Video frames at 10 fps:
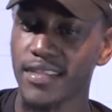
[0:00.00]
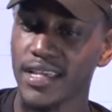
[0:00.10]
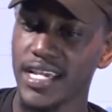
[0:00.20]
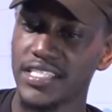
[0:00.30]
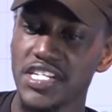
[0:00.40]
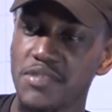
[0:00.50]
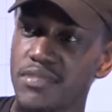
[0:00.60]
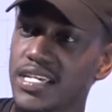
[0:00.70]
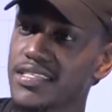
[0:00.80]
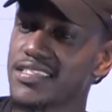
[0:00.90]
It just
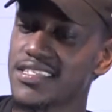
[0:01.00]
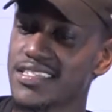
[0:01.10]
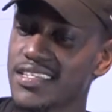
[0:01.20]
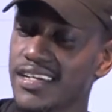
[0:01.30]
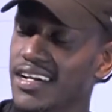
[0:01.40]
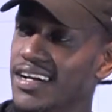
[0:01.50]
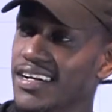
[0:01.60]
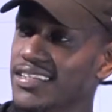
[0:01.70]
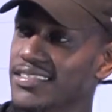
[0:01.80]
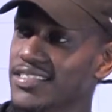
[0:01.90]
means,
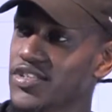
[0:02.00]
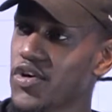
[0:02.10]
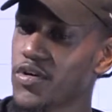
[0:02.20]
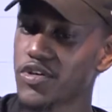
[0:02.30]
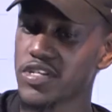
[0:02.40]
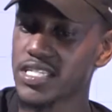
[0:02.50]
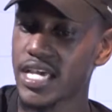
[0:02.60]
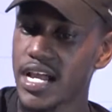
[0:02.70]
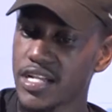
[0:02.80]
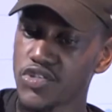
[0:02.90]
you know, you're
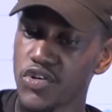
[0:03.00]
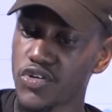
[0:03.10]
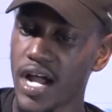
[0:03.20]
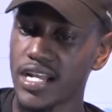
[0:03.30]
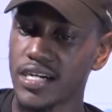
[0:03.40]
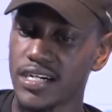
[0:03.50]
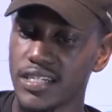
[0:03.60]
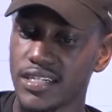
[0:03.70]
scared, so you kind of